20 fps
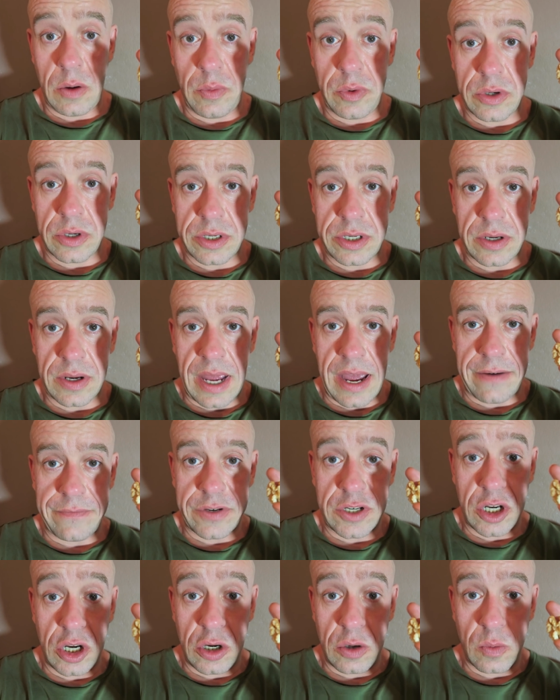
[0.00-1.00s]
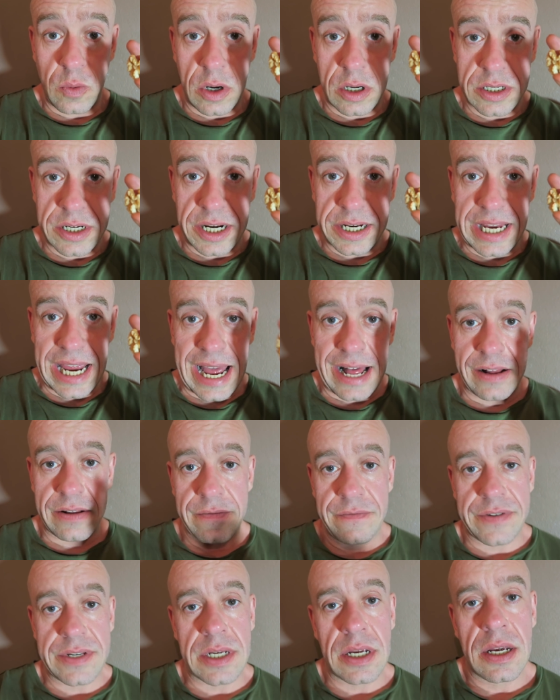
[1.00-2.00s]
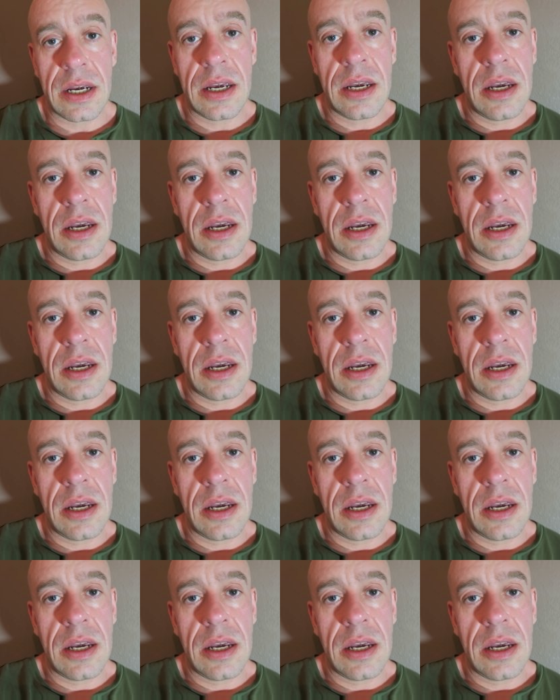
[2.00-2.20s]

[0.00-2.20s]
will also have two walnut halves.